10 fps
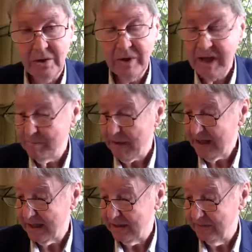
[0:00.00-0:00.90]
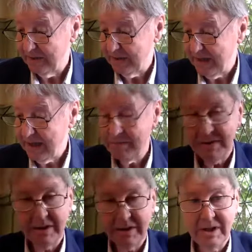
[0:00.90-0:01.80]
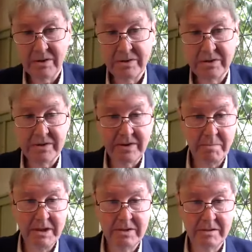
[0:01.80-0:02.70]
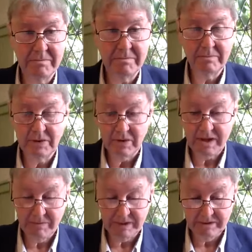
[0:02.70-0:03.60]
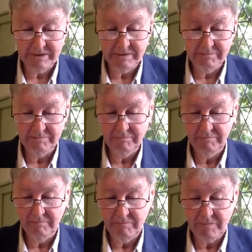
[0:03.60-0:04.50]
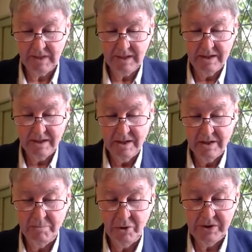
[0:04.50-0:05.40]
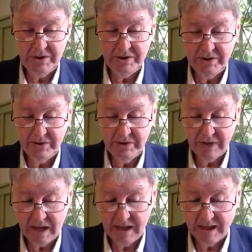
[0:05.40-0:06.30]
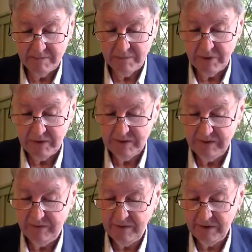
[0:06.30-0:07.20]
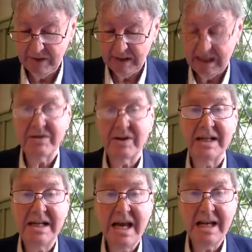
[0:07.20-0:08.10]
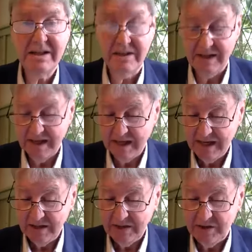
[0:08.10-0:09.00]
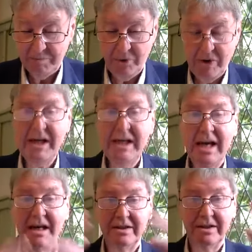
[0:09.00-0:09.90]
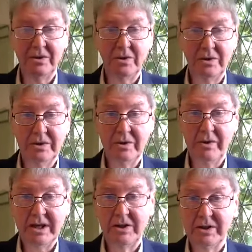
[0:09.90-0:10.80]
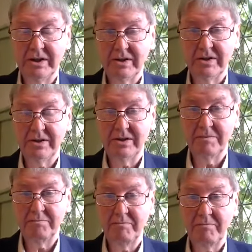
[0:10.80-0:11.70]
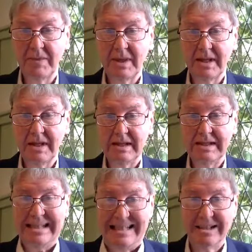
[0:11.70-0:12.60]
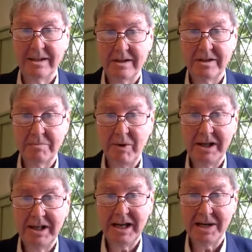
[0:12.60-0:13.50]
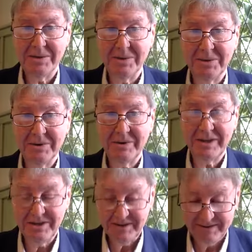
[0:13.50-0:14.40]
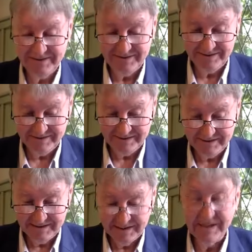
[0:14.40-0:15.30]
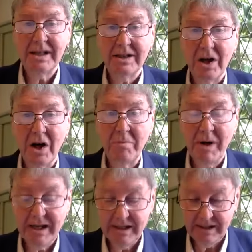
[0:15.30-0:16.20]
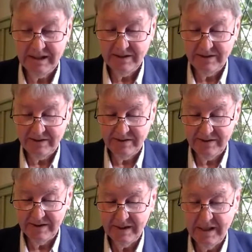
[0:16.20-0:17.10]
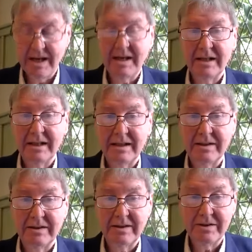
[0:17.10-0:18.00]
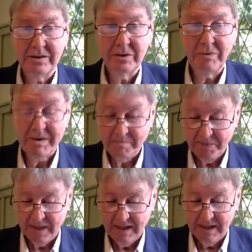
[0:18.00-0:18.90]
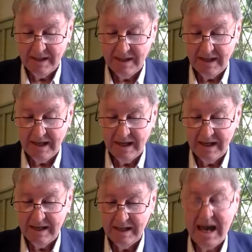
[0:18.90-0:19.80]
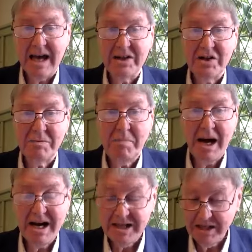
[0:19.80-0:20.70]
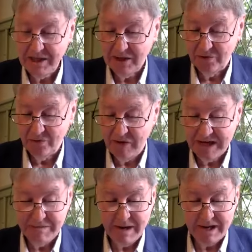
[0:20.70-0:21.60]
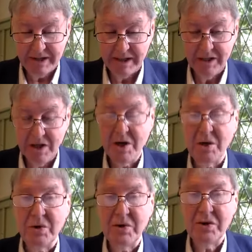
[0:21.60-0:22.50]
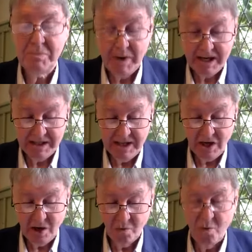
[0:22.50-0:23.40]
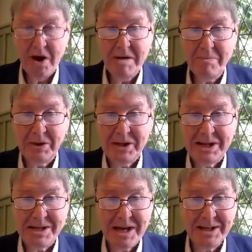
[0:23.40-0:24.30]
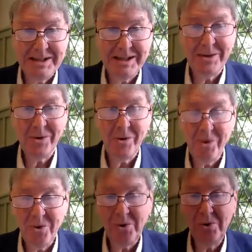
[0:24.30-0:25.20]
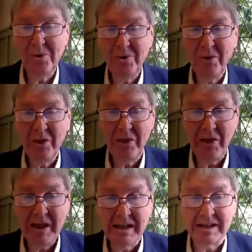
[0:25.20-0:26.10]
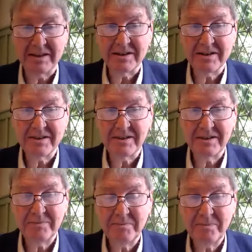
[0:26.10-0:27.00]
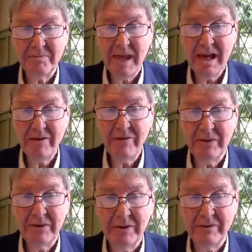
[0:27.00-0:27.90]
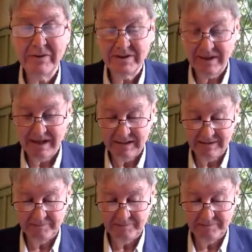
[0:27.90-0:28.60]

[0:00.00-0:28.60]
Looking back over the names and cultures, there's been some great ones. The Buddhists envision it as a net spreading out in all directions. It spreading in all directions. I hope by Indians, this is a good one, a spider grandmother who spun a web connecting all things. How figurative is that?